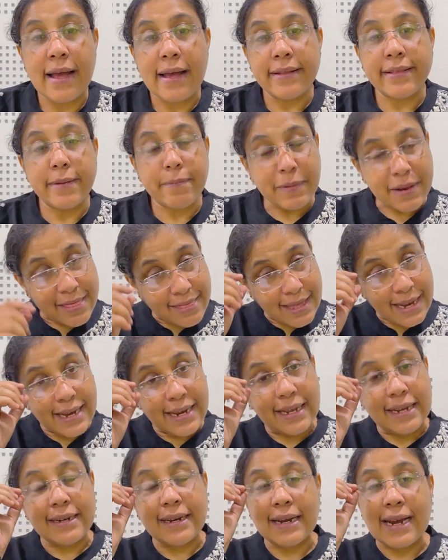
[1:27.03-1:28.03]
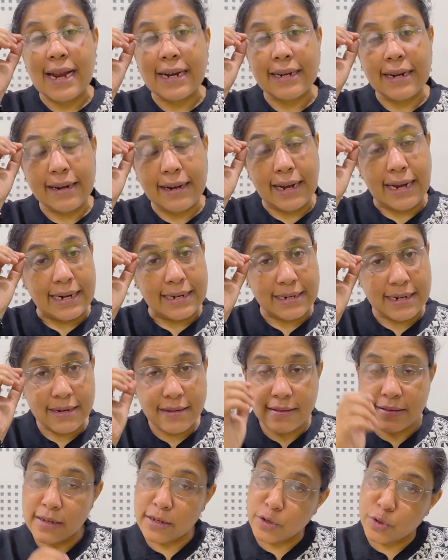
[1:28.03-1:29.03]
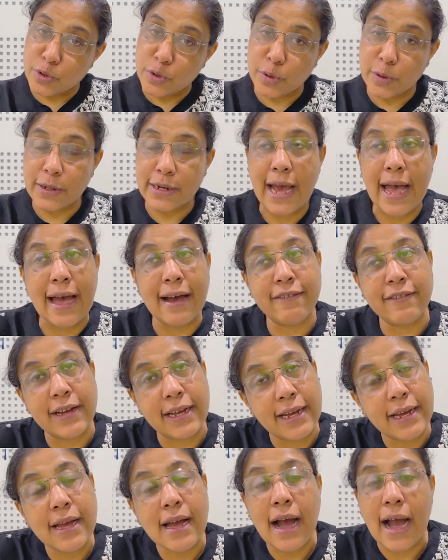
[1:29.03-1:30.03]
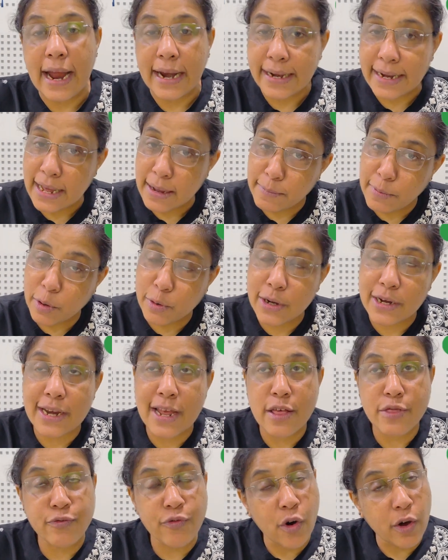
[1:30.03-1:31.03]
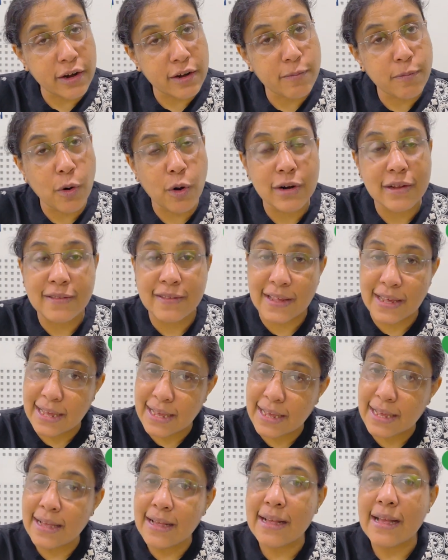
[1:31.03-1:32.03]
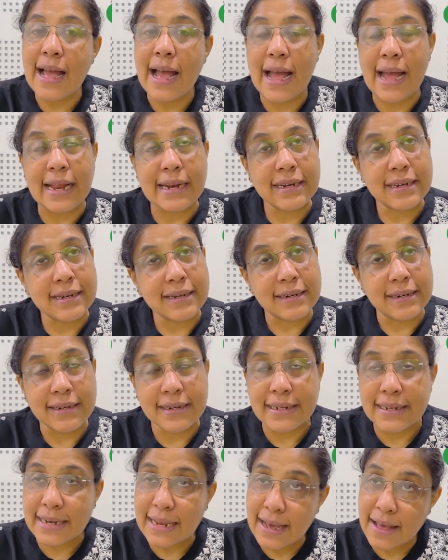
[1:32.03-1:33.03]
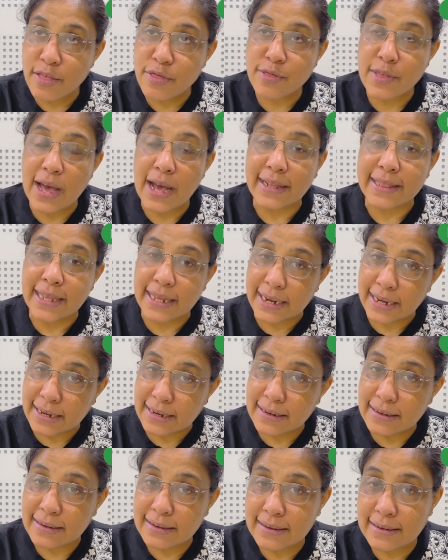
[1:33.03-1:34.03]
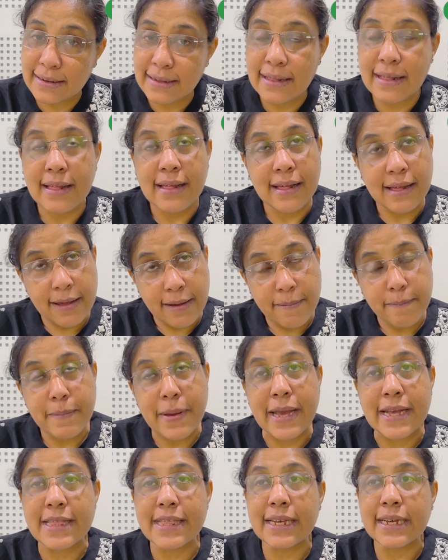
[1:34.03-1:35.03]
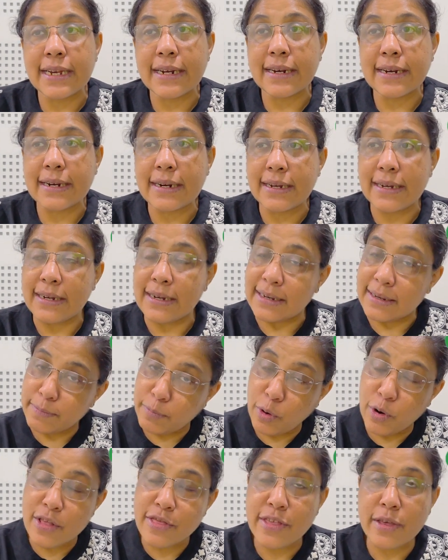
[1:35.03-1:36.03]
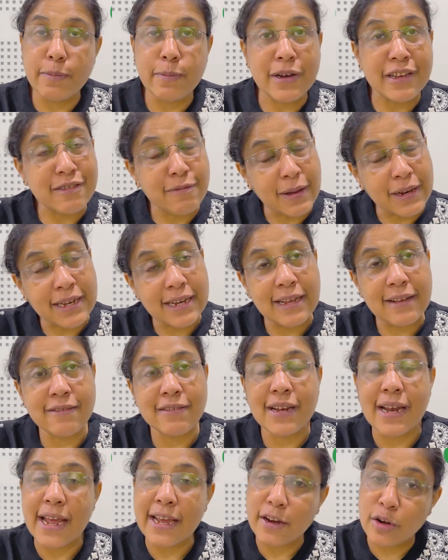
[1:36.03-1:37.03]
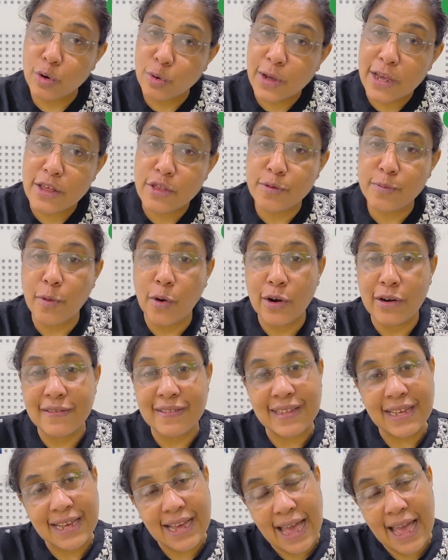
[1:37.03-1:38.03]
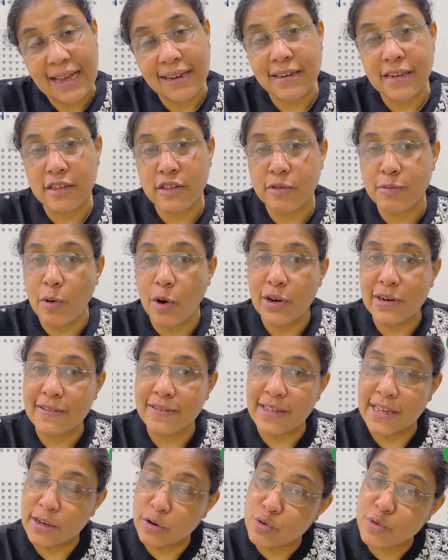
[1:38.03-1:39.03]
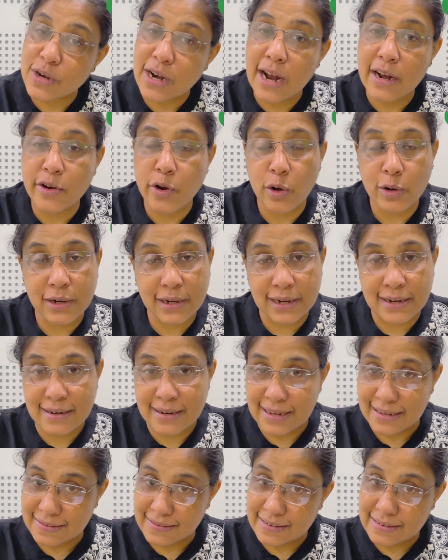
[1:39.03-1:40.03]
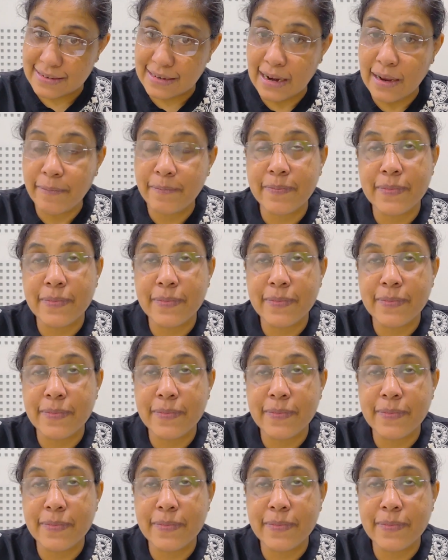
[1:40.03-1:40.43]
The present international relations, you should have an idea about India's foreign policy and India's other major policy perspectives like Look East policy, Act East policy, Gujarat Doctrine, etc.